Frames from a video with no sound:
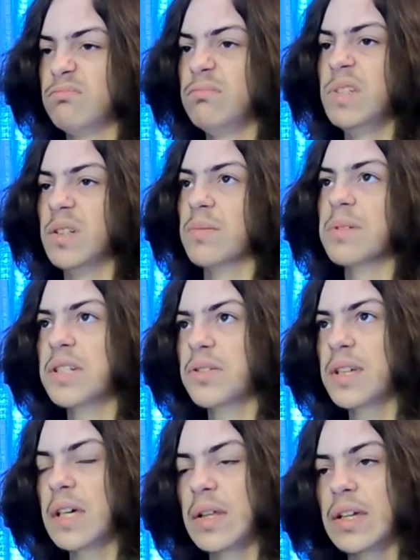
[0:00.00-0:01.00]
you know, still
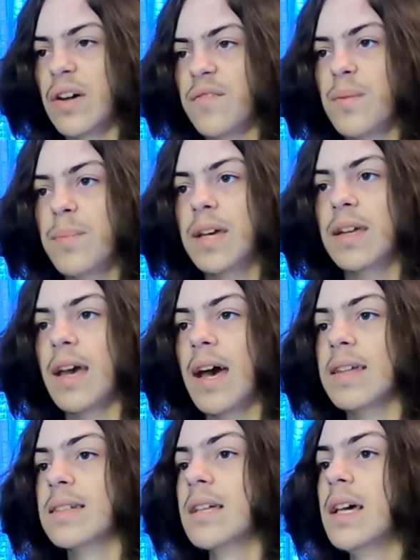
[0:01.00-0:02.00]
killing off the main
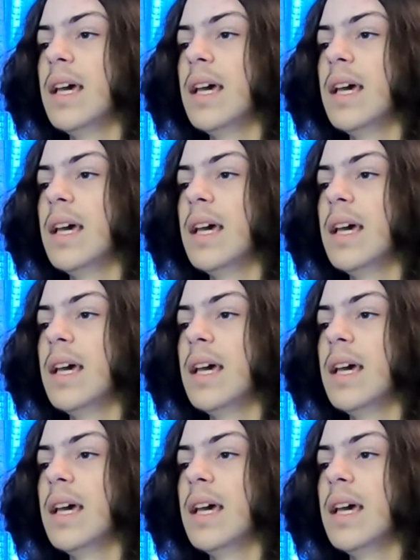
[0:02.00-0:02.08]
cast.